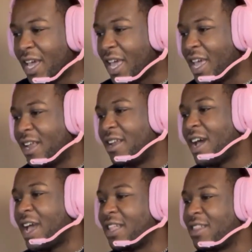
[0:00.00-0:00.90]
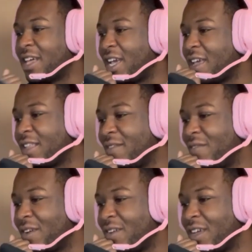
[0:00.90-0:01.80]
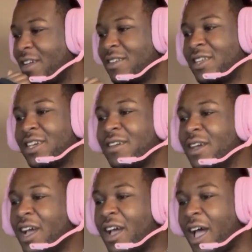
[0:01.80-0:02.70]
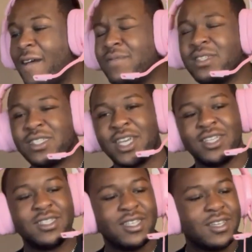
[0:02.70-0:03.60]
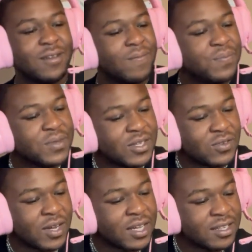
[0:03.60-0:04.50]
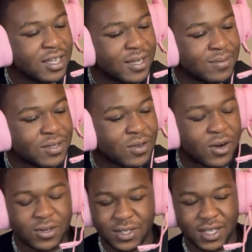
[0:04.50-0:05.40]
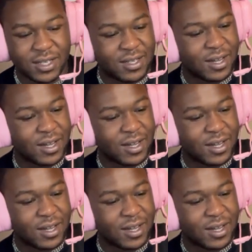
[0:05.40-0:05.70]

And I like at the very end, like, I'm just guessing, The dragon name is Artic,